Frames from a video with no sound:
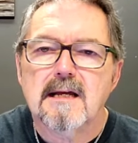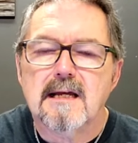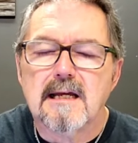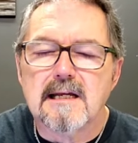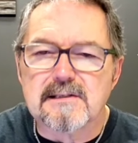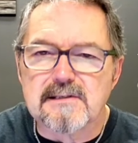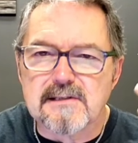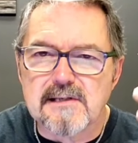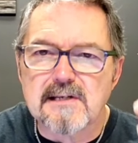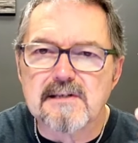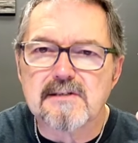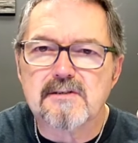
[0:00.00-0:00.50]

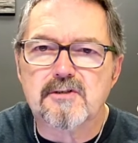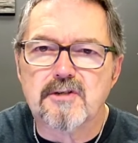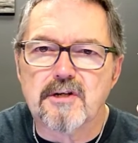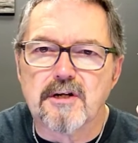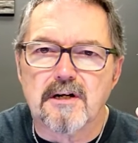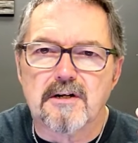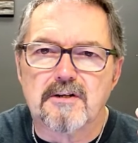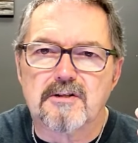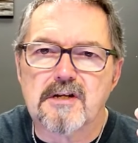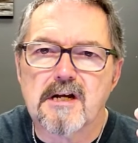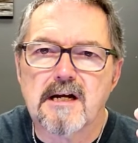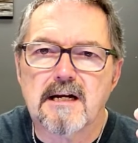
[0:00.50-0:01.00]
It's his
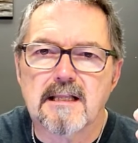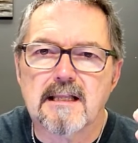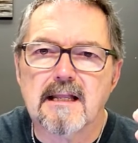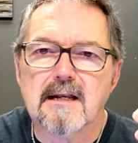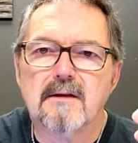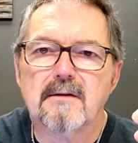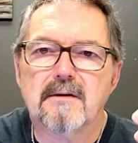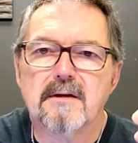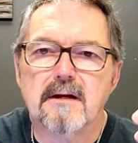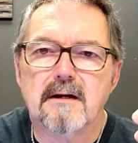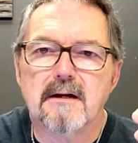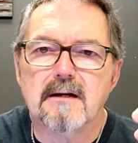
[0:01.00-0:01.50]
church.
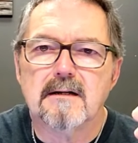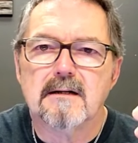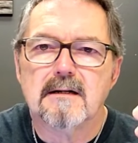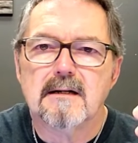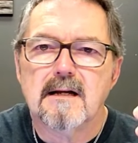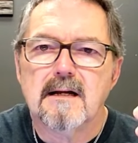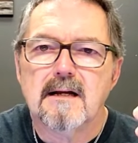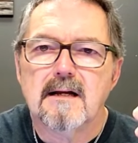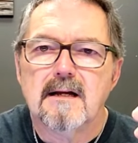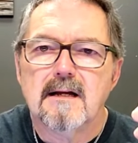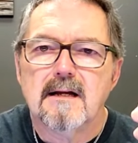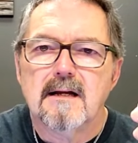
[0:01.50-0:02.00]
Hallelujah. And
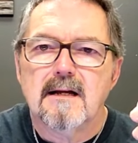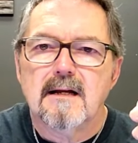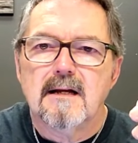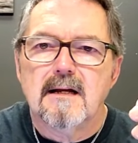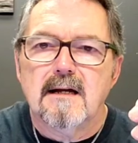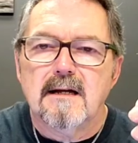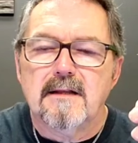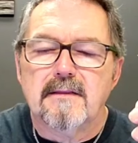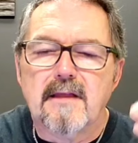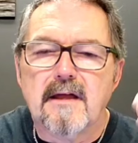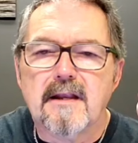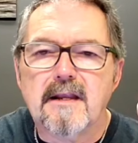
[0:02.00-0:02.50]

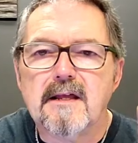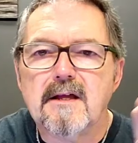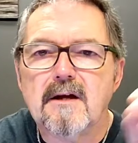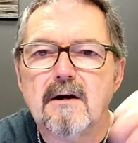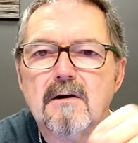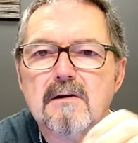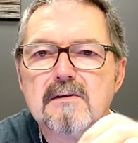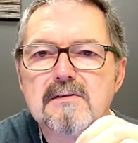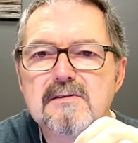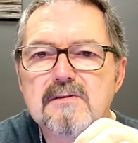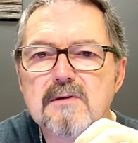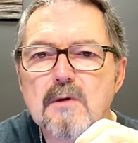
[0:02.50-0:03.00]
then he
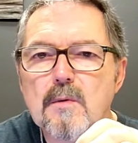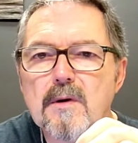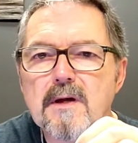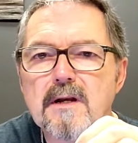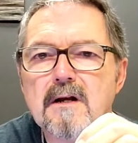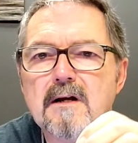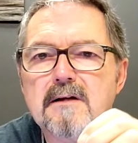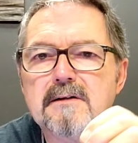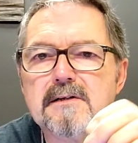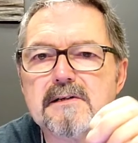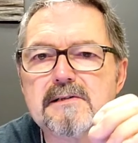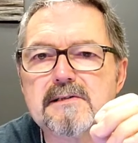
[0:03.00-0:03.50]
also went
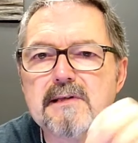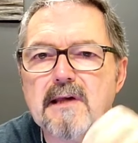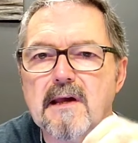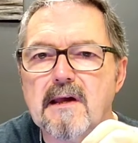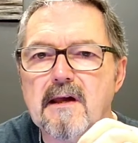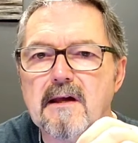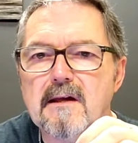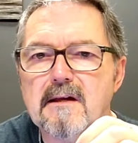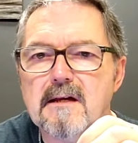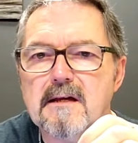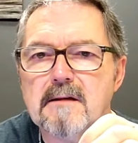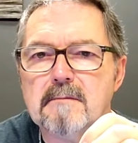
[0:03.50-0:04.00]
on to
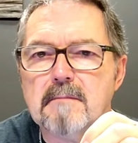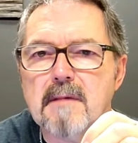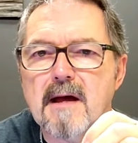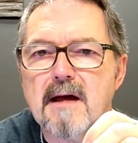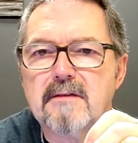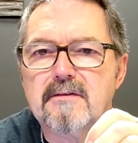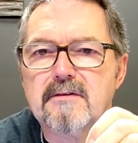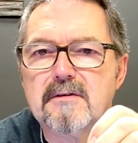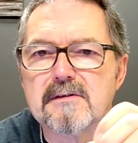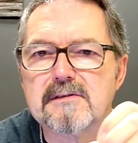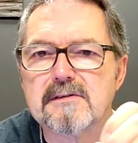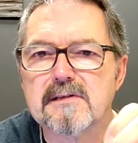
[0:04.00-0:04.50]
say in
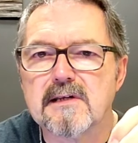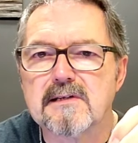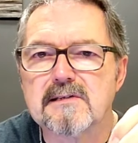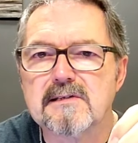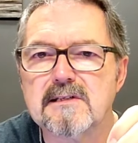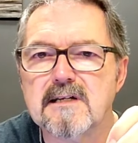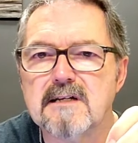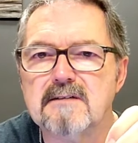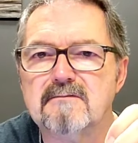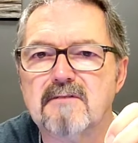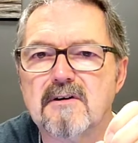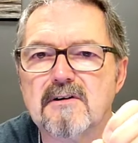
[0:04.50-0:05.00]
Matthew
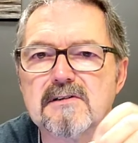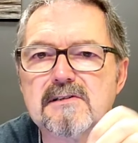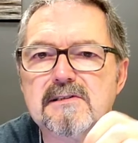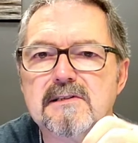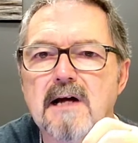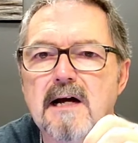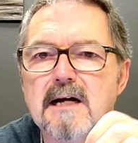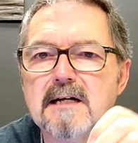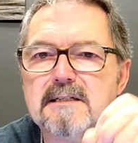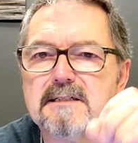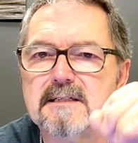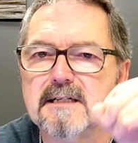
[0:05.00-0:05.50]
16, verse
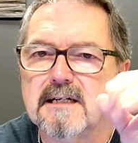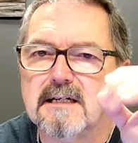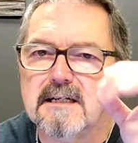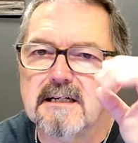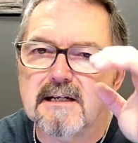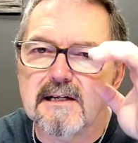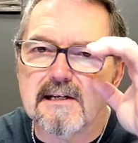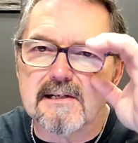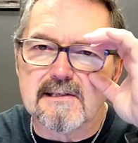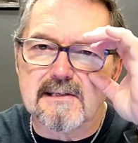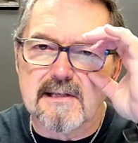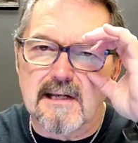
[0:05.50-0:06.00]
19,
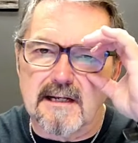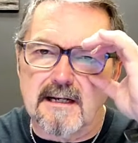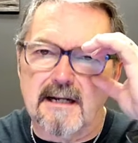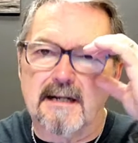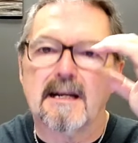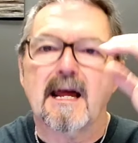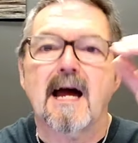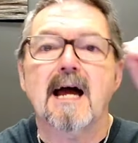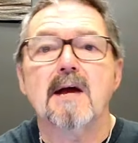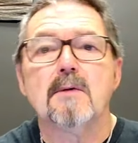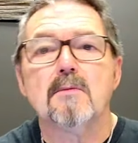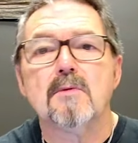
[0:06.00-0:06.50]
he said,
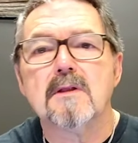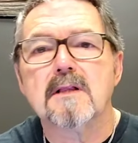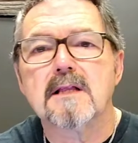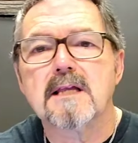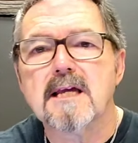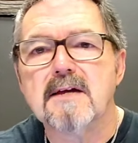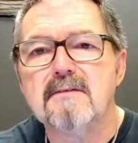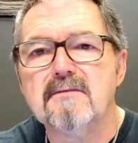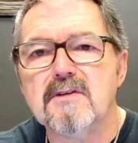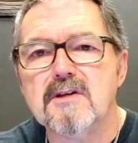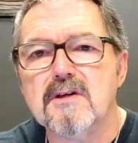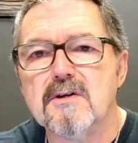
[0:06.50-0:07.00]
and I will
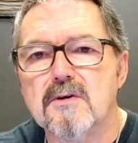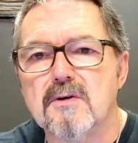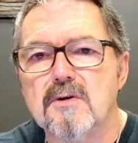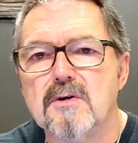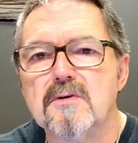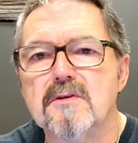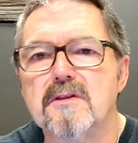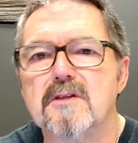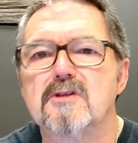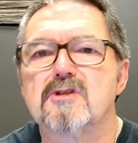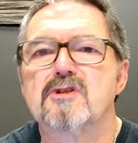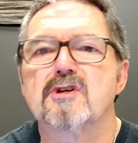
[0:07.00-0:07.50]
give you,
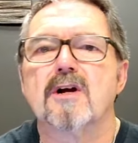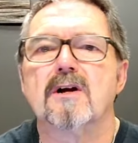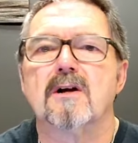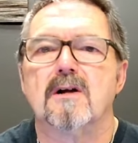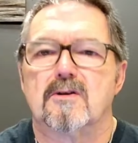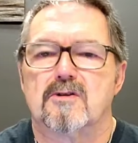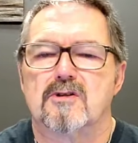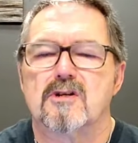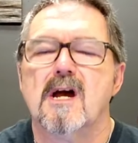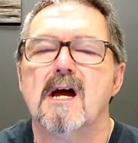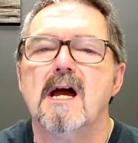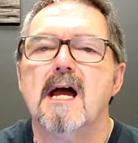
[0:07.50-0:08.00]
who, the
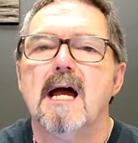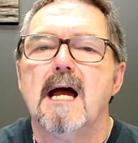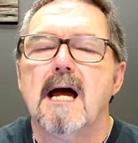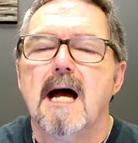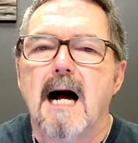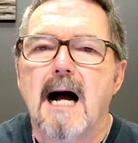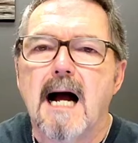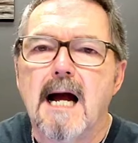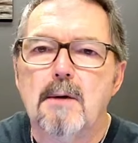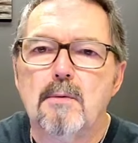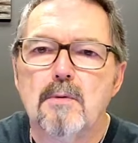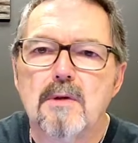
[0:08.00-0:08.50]
church,
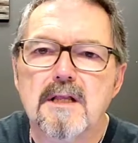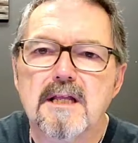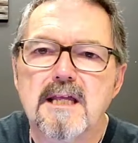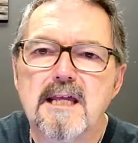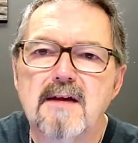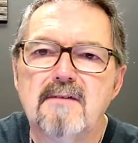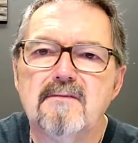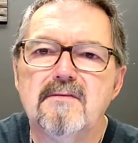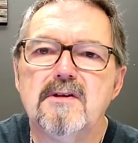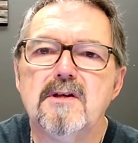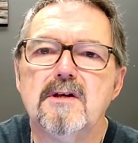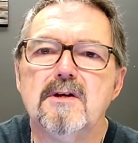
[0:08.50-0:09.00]
I will
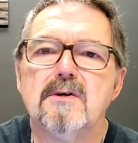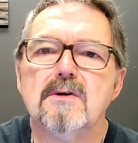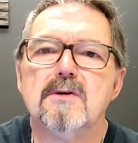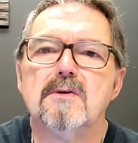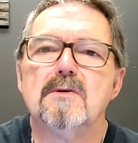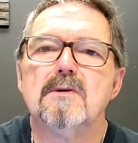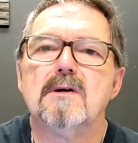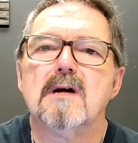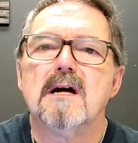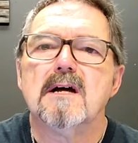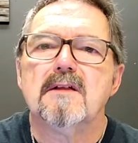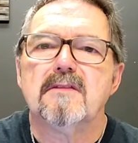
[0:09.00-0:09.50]
give
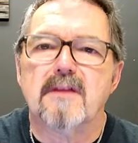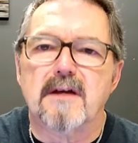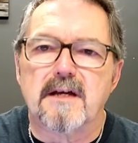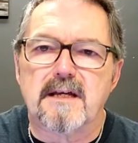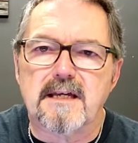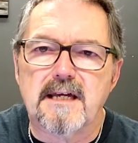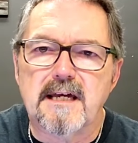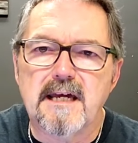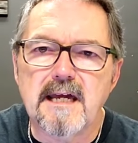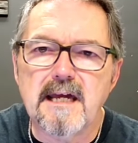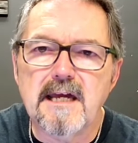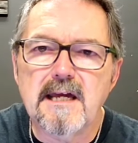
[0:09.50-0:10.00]
you the
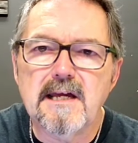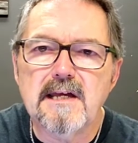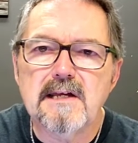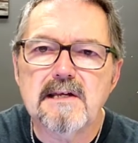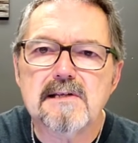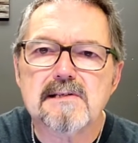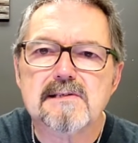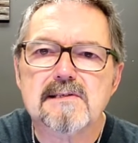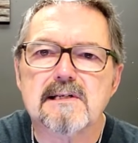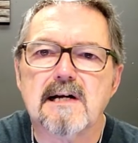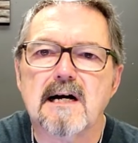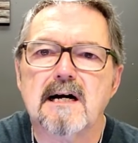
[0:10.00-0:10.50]

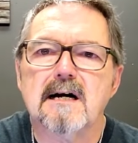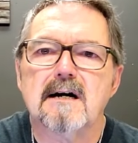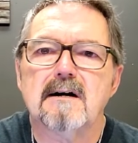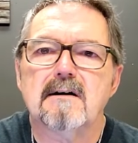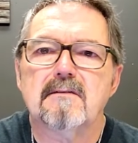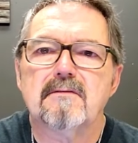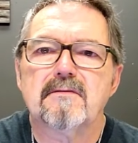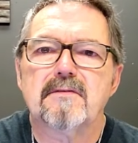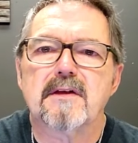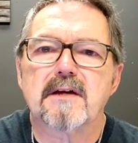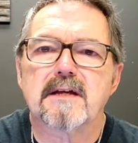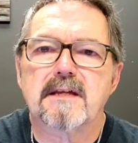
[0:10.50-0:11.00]
keys
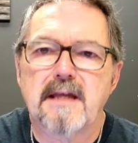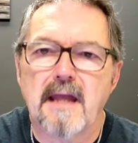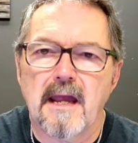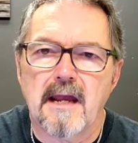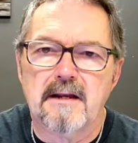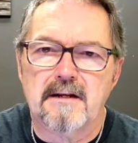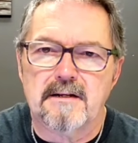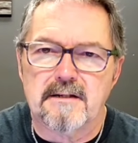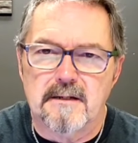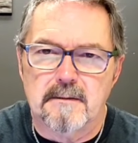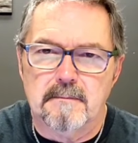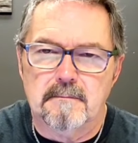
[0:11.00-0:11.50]
of the
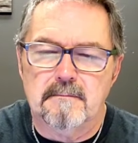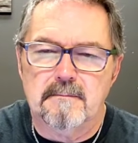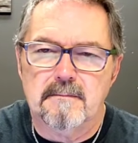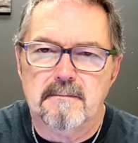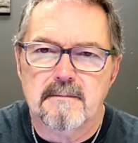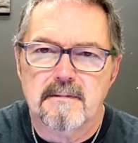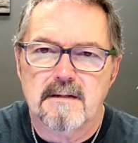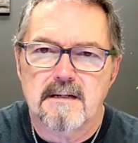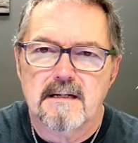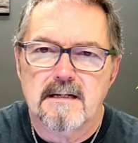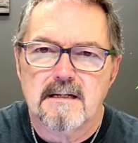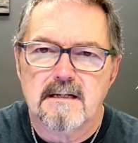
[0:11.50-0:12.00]
kingdom.
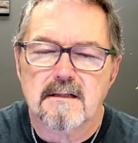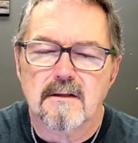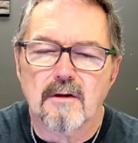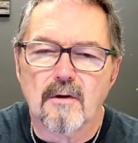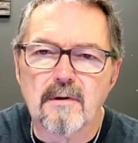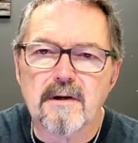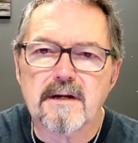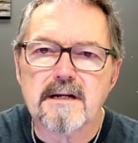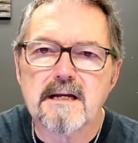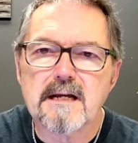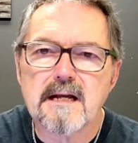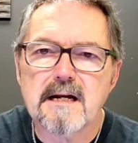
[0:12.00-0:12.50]

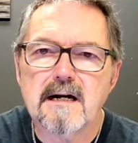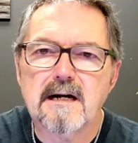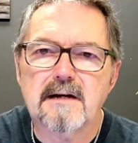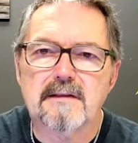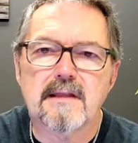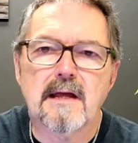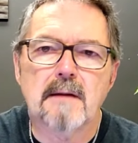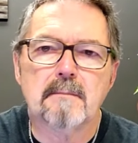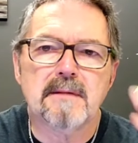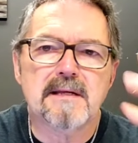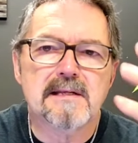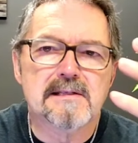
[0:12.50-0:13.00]
Glory to God.
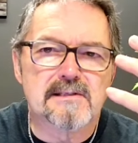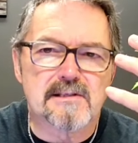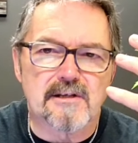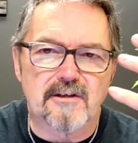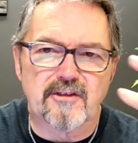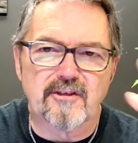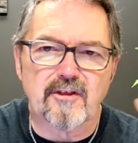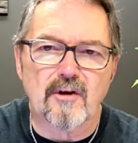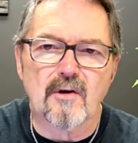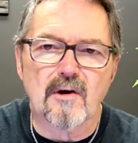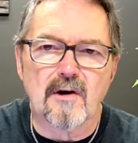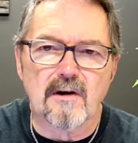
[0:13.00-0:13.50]
That means
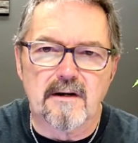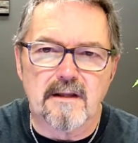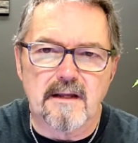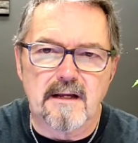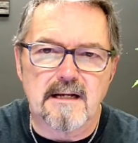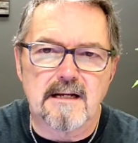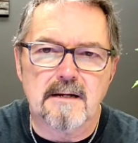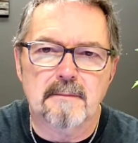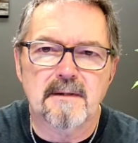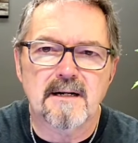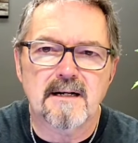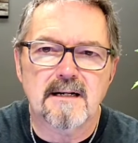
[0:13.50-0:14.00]
authority.
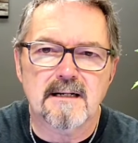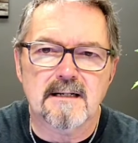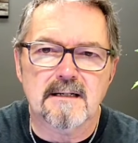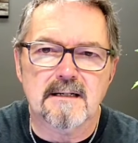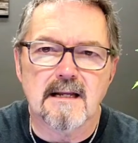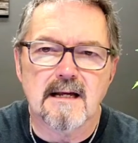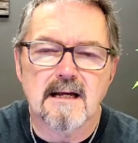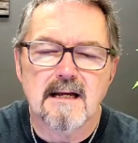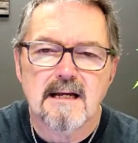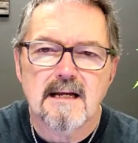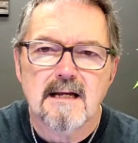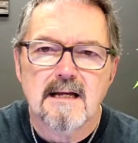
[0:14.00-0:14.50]
Come on.
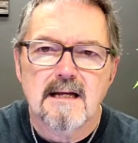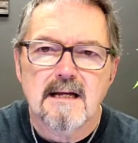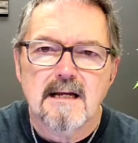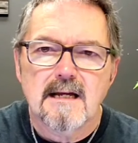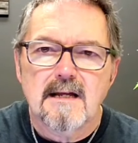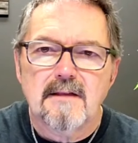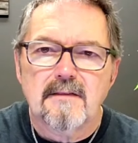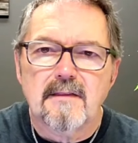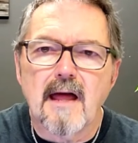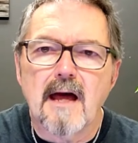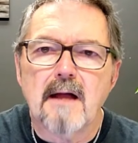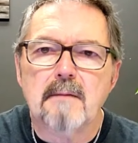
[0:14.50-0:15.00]

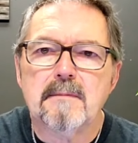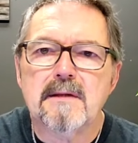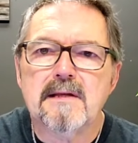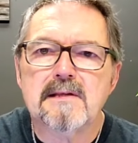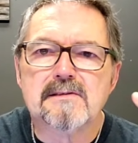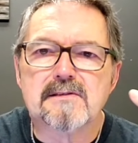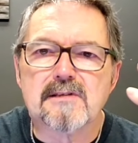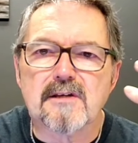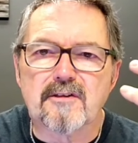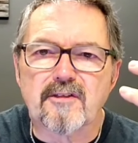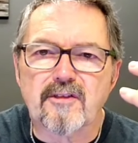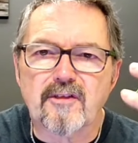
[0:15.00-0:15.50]
That
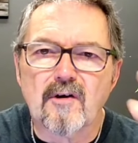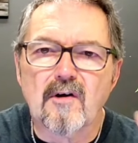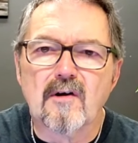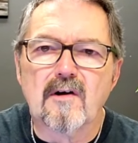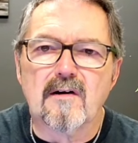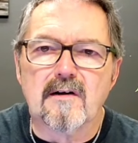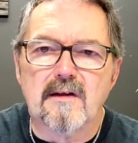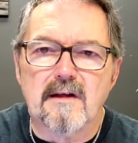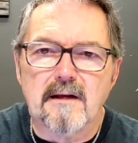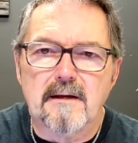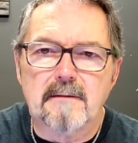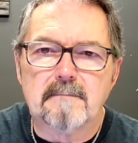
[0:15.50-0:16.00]
means
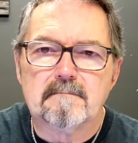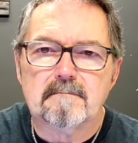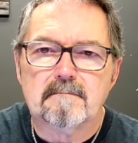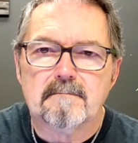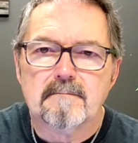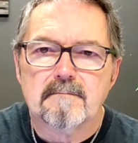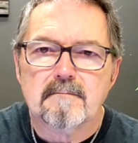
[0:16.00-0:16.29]
authority.